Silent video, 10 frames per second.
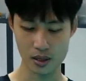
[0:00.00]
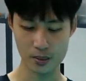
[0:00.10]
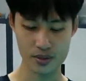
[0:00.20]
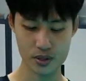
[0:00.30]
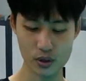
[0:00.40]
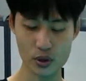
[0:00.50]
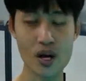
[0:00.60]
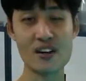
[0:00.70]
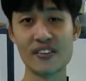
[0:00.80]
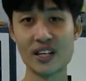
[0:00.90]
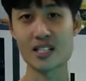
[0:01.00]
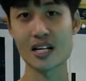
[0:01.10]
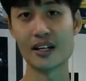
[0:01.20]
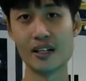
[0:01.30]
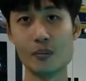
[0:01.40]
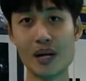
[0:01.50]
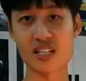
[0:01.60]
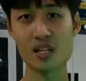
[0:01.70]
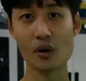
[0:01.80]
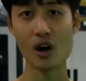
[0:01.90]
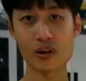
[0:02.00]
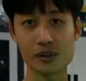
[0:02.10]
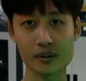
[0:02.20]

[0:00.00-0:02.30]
So you have things like the blaster block,